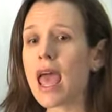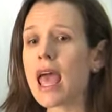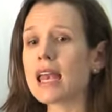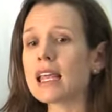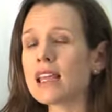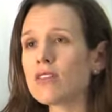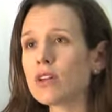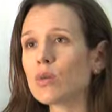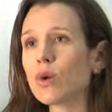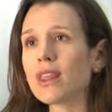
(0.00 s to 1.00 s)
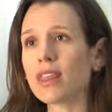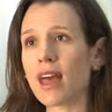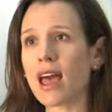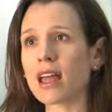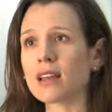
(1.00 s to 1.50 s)
And even with
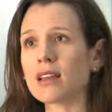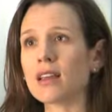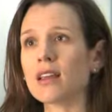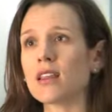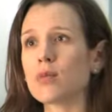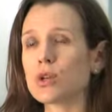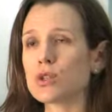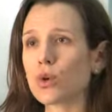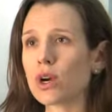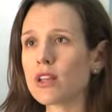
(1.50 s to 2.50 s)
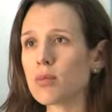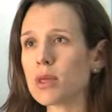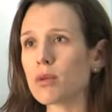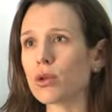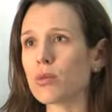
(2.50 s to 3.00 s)
that, the majority of
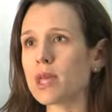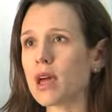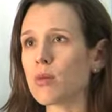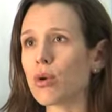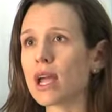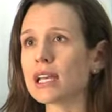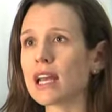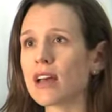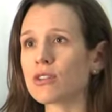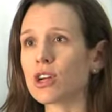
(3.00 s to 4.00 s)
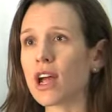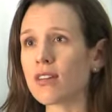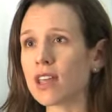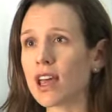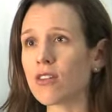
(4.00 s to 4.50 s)
people who become pregnant after
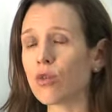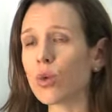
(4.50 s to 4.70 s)
IVF